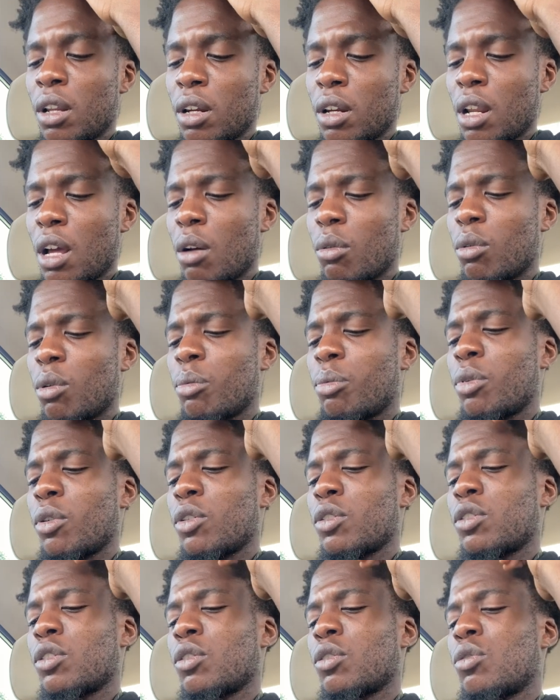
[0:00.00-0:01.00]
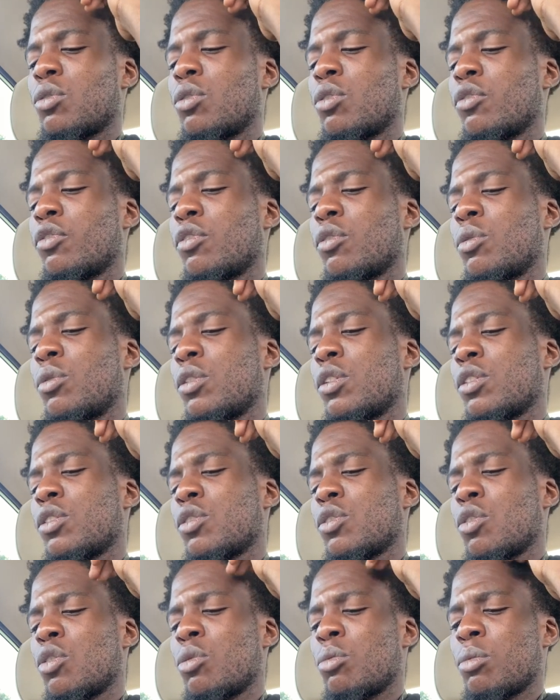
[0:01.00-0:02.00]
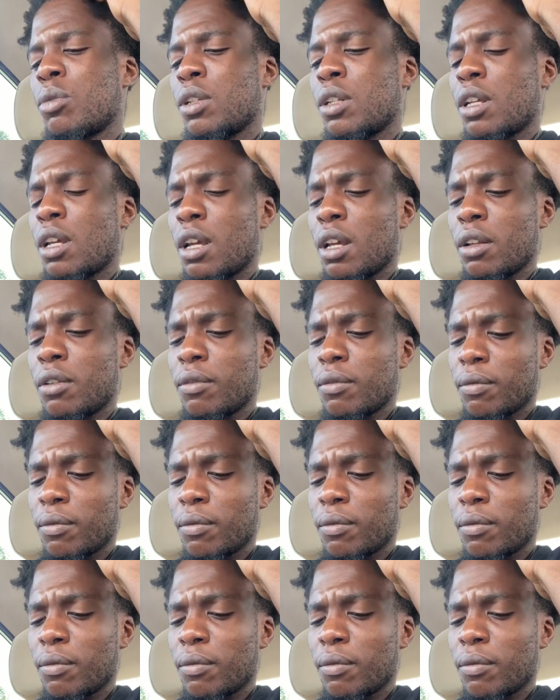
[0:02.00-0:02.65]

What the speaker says: Not one person in Kufa would have told me that